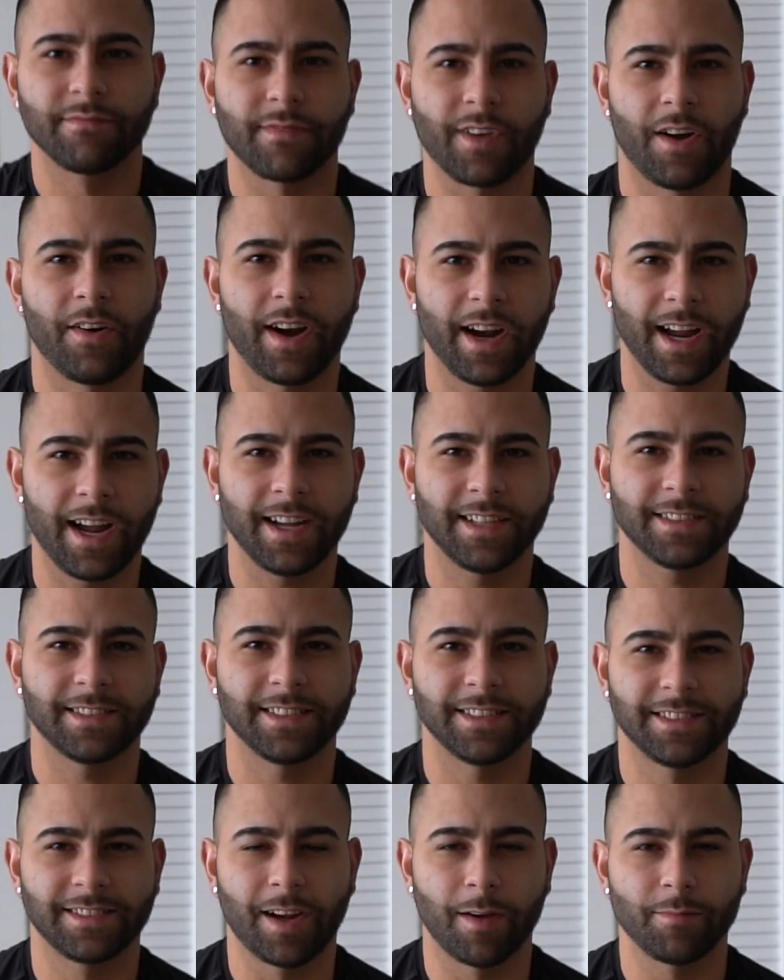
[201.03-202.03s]
Alright guys,
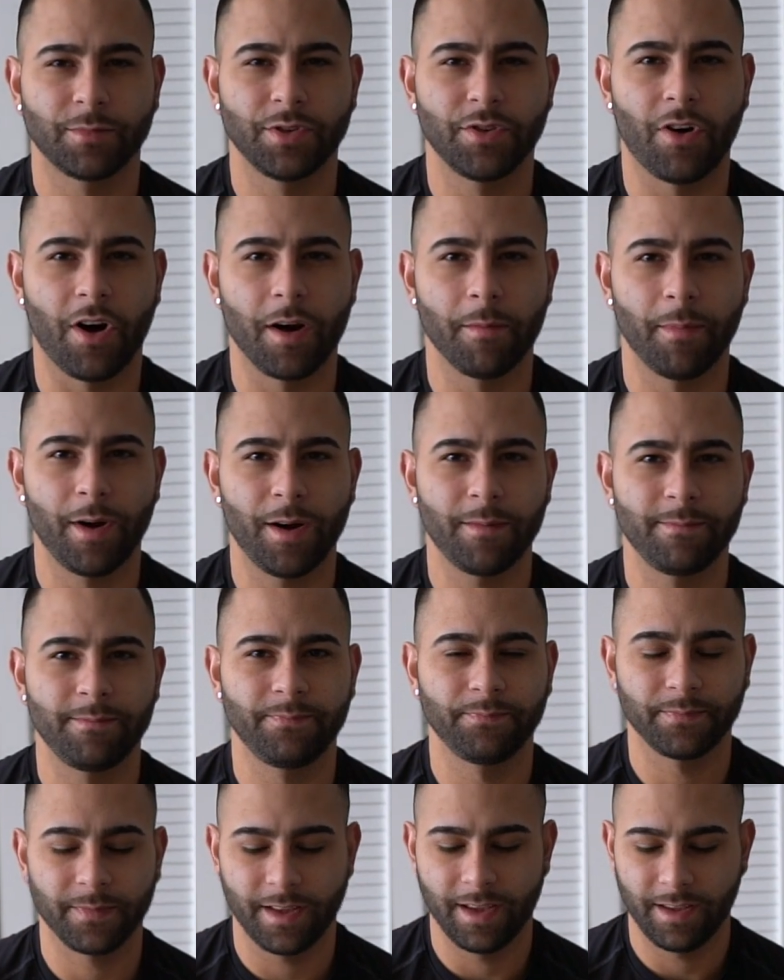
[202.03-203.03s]
it's time to carb
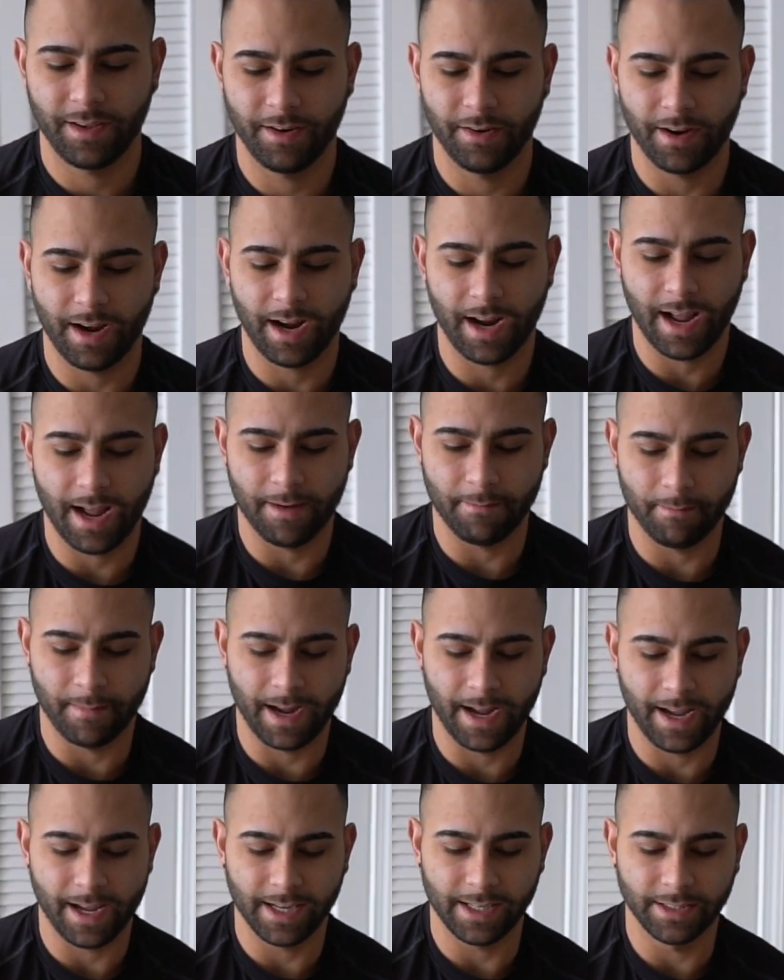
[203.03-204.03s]
up. Here I got
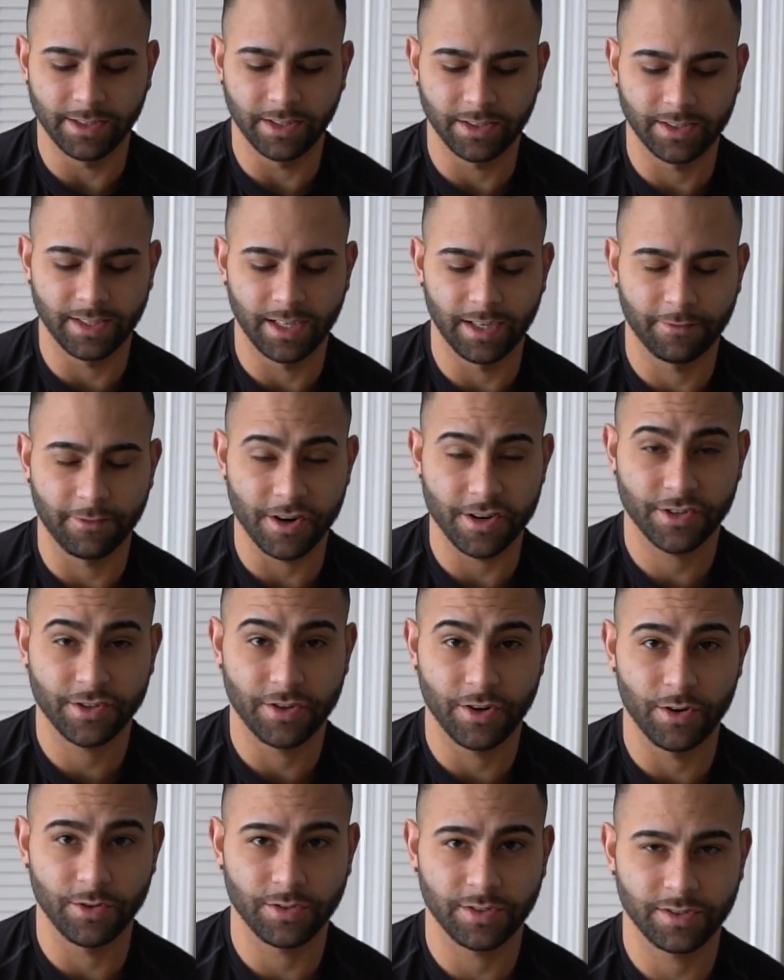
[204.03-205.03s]
my Nutella French
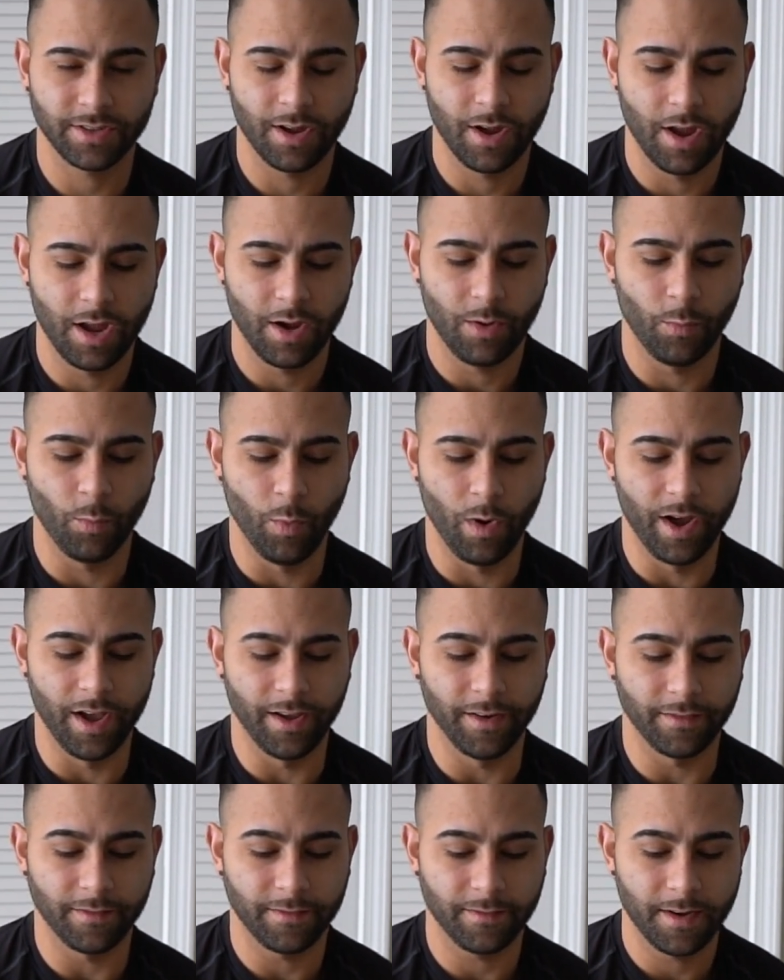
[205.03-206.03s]
toast
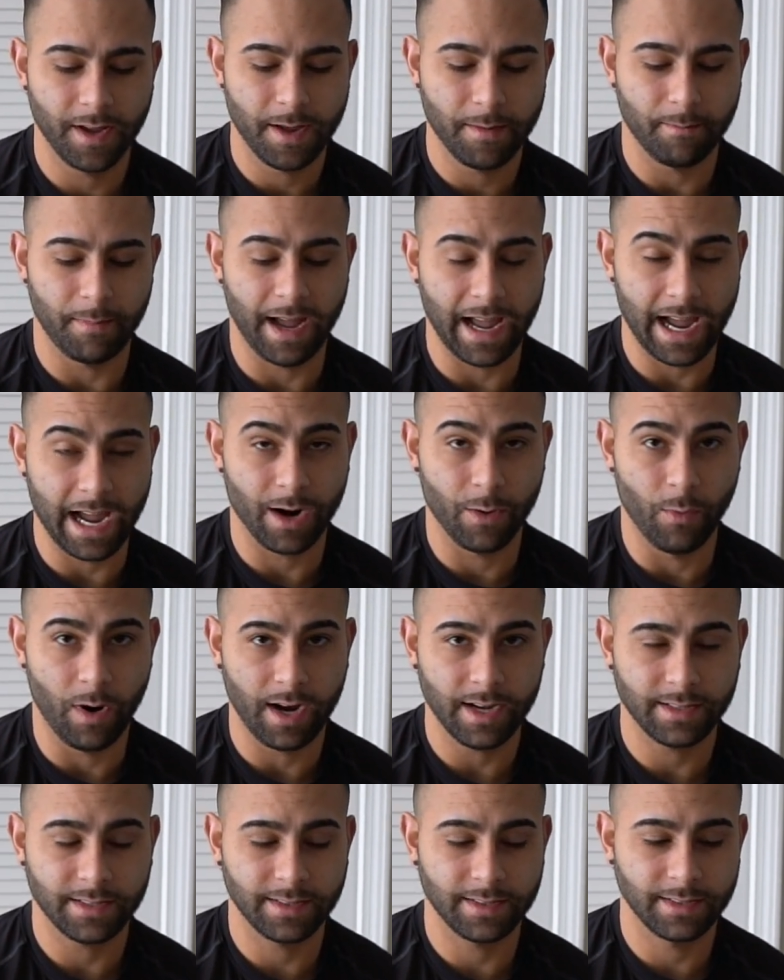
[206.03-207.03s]
with my egg
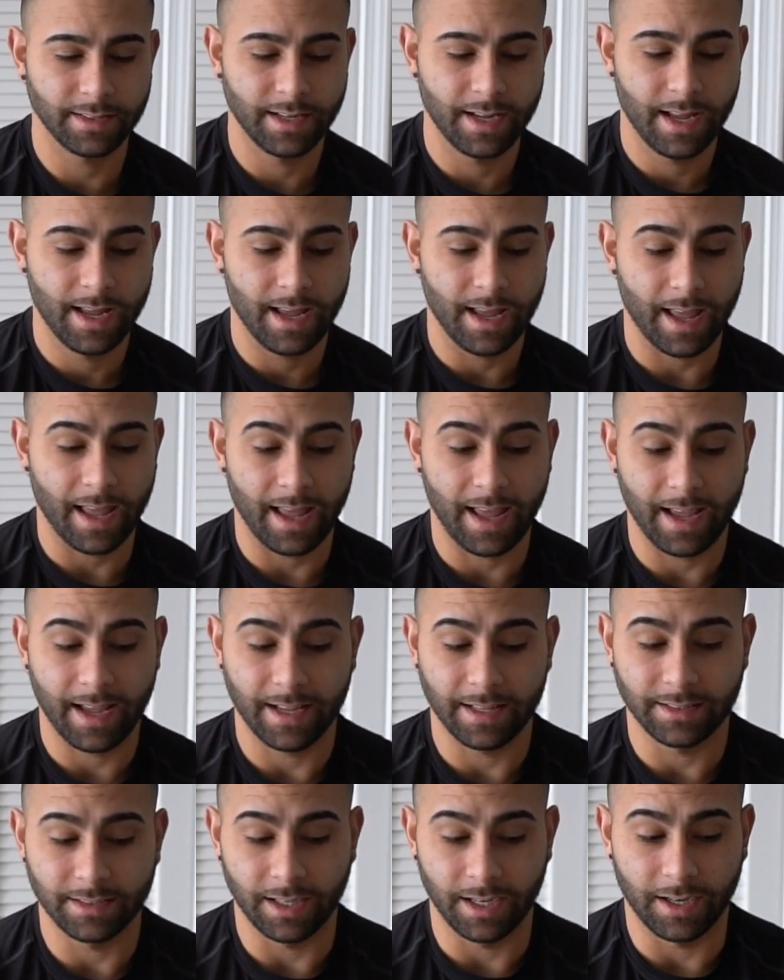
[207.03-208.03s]
whites.
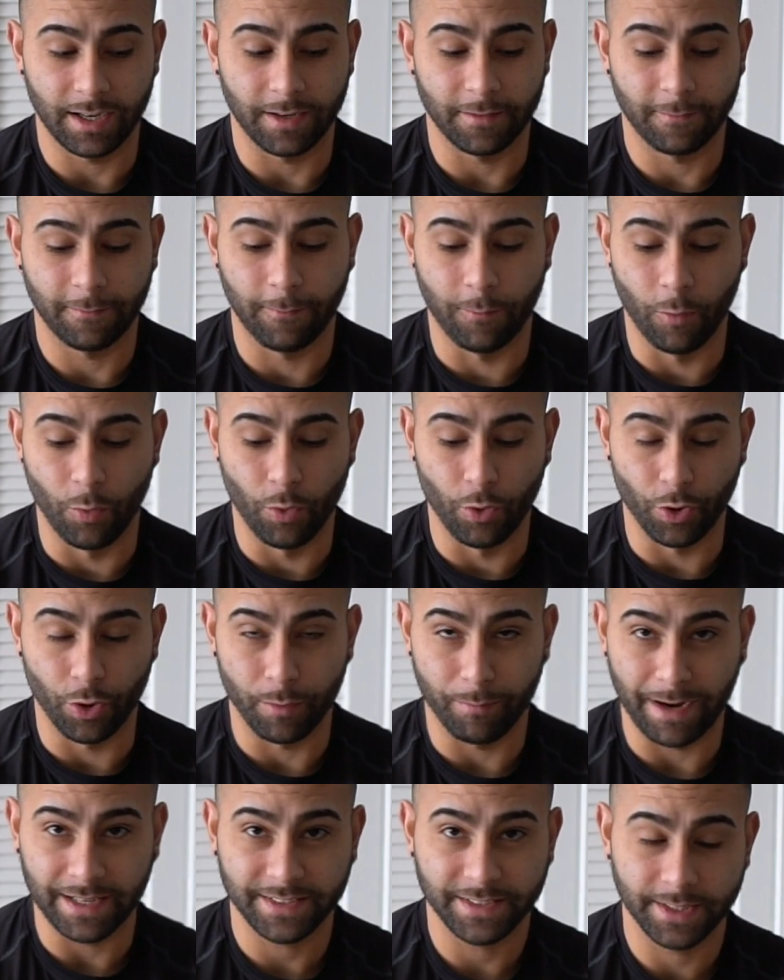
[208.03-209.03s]
And for
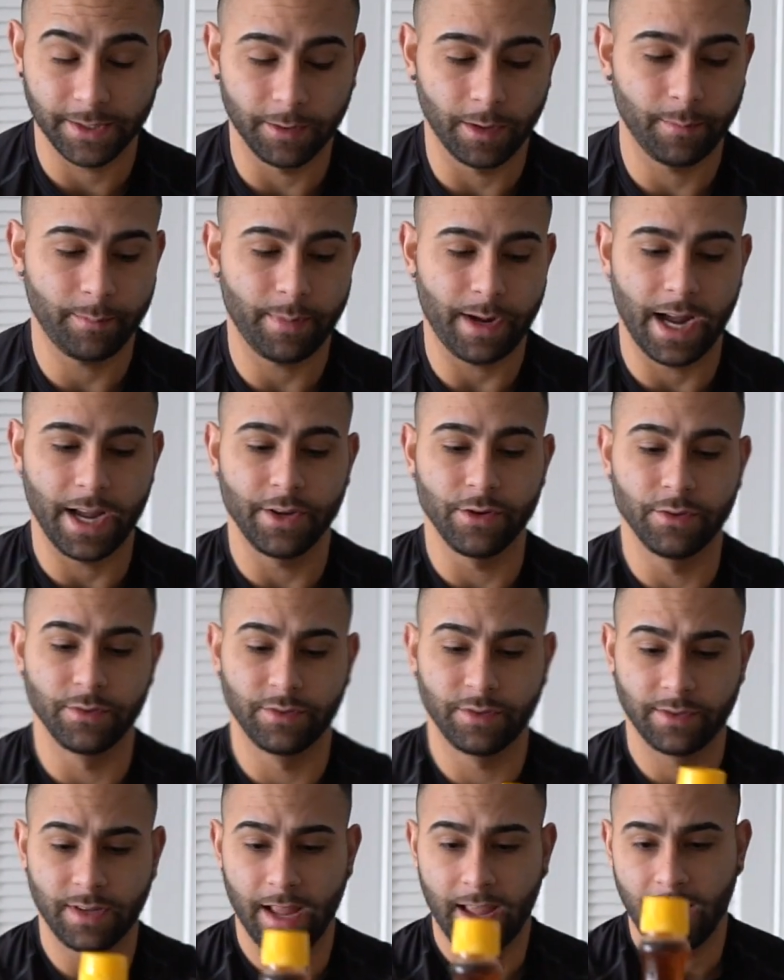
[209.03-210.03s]
my syrup, I
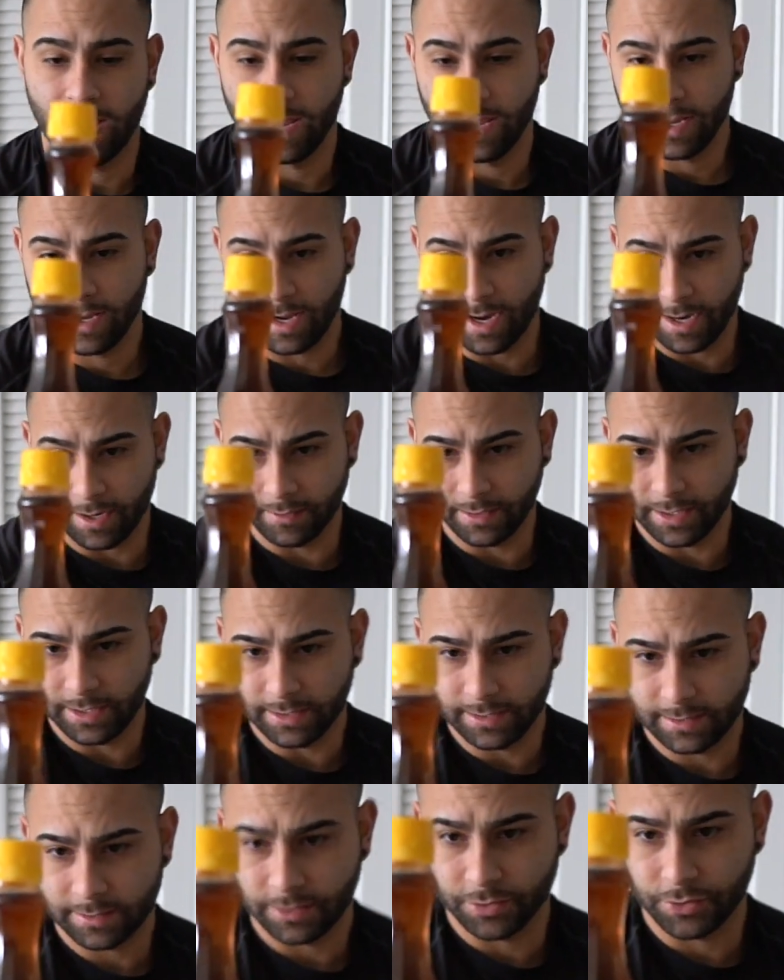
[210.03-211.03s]
use Carrie's